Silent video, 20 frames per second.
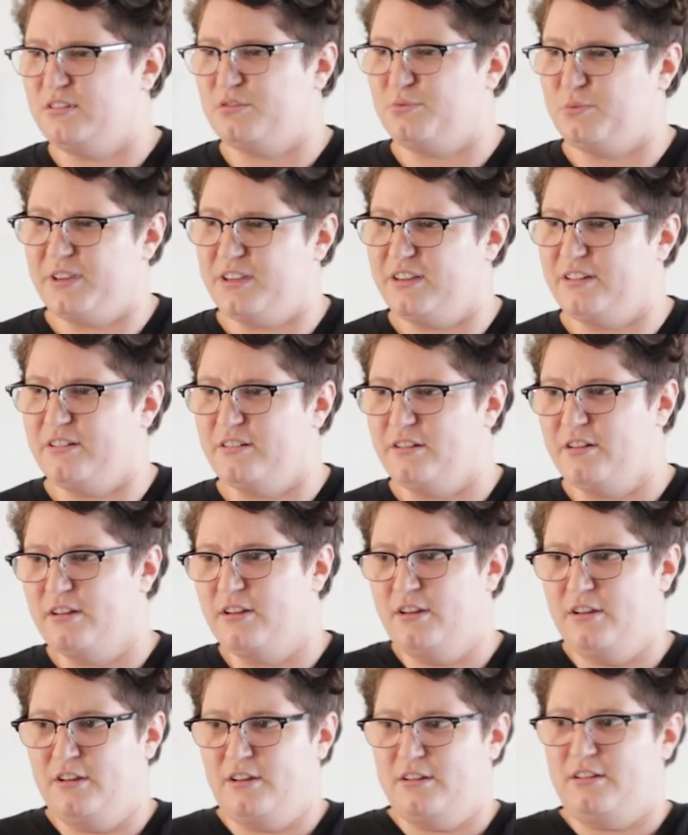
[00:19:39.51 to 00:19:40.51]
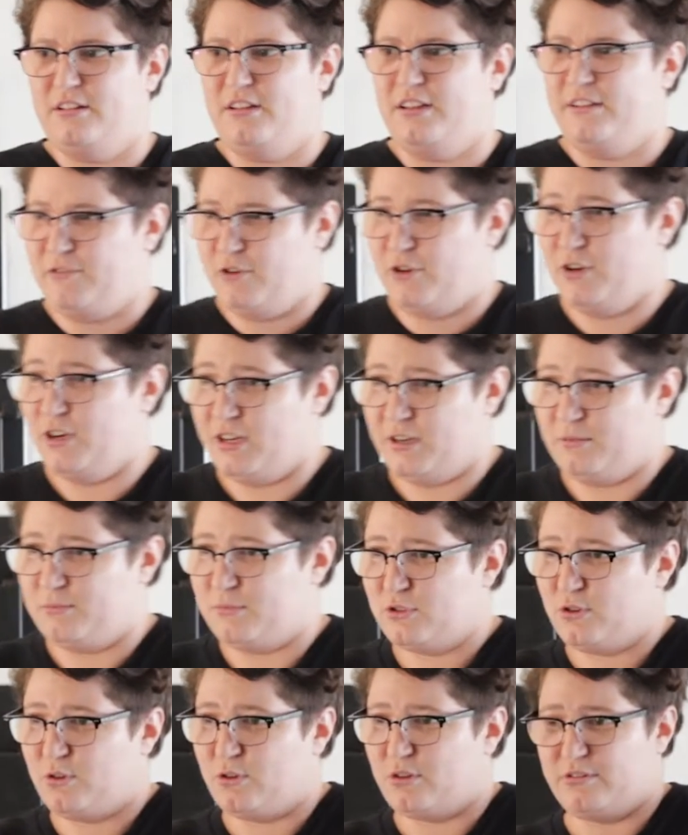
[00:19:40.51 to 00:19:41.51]
It's weird. Have you heard him
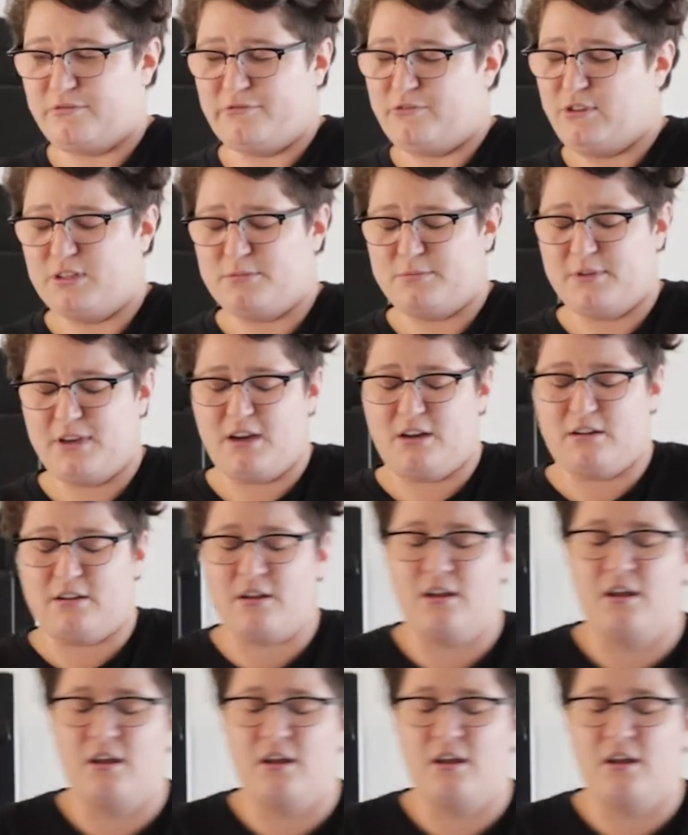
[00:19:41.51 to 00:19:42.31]
talk? It freaks me out.